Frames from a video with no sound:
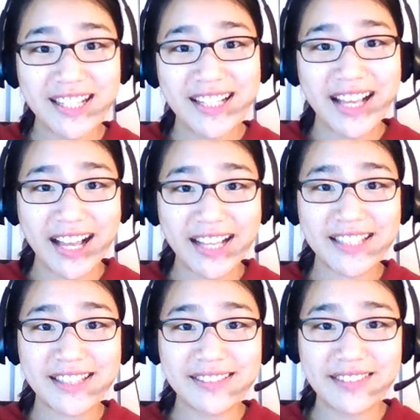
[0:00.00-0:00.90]

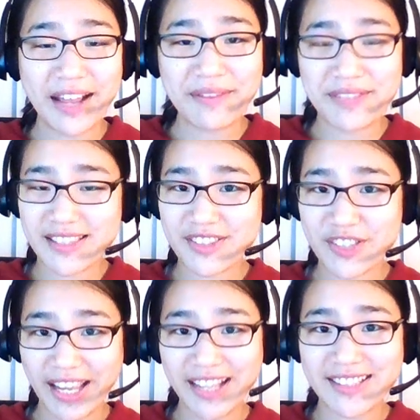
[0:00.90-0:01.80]
I I've
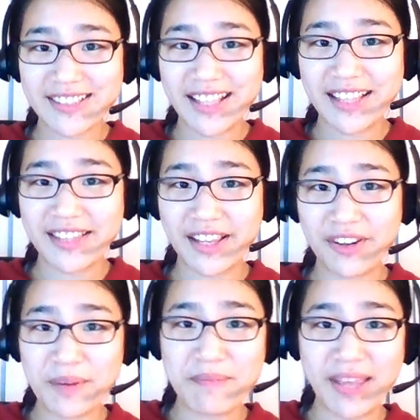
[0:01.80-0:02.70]
checked that there
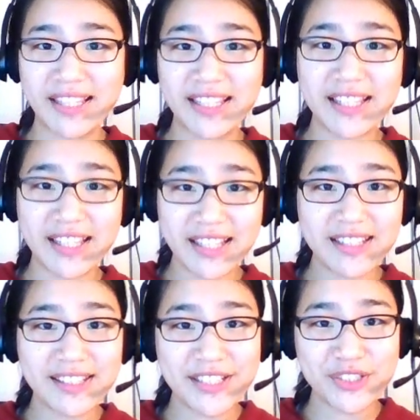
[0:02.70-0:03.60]
are many
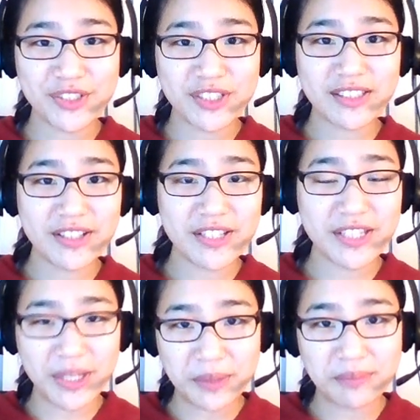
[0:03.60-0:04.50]
English children's
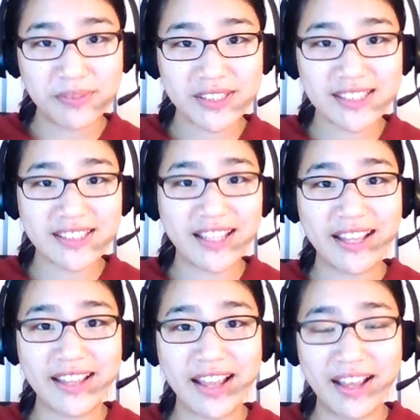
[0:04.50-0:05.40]
go books
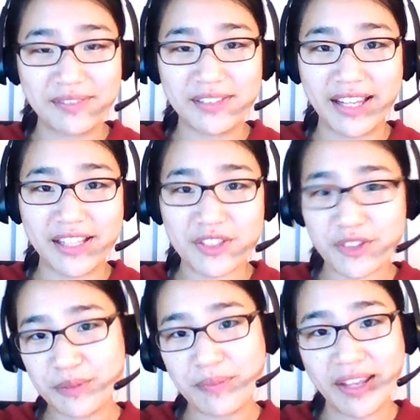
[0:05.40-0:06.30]
that have like
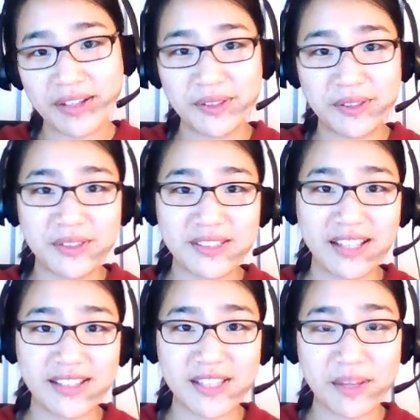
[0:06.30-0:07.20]
chumegos
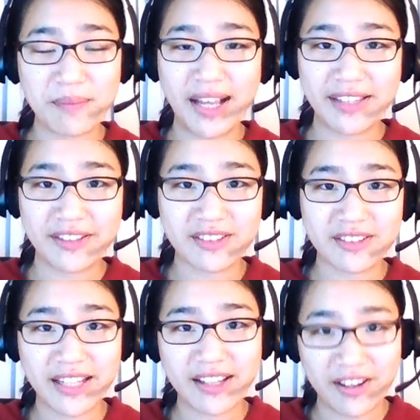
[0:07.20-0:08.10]
and some other
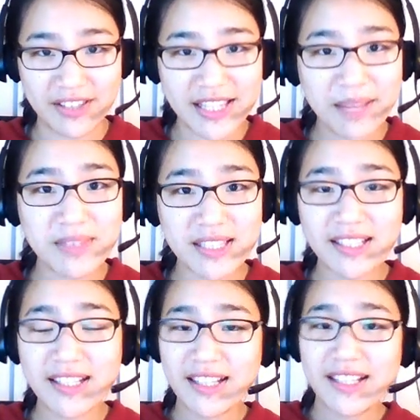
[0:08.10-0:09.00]
like concepts.
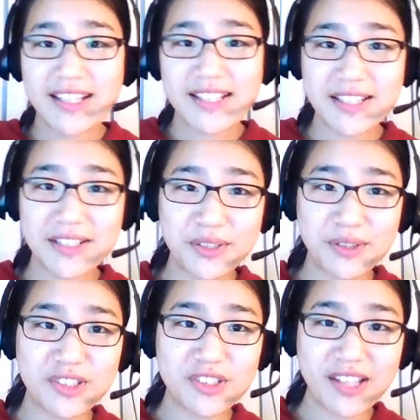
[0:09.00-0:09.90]
So
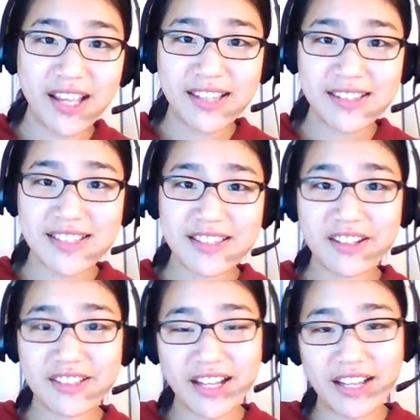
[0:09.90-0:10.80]
you can
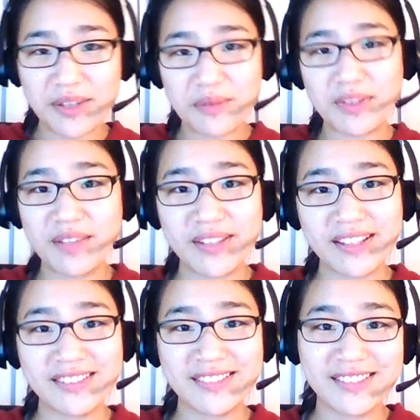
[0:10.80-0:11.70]
start kind of
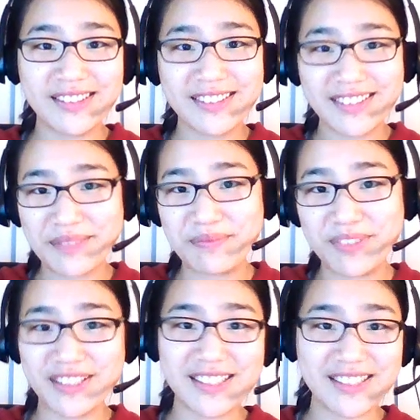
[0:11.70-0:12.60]
giving the
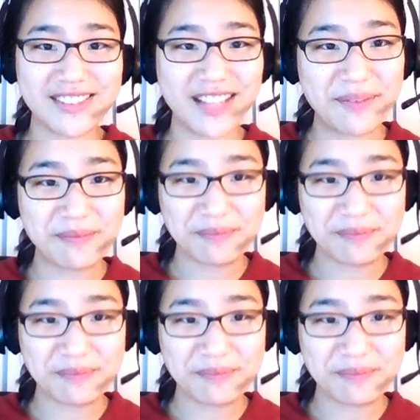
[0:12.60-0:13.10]
books to them.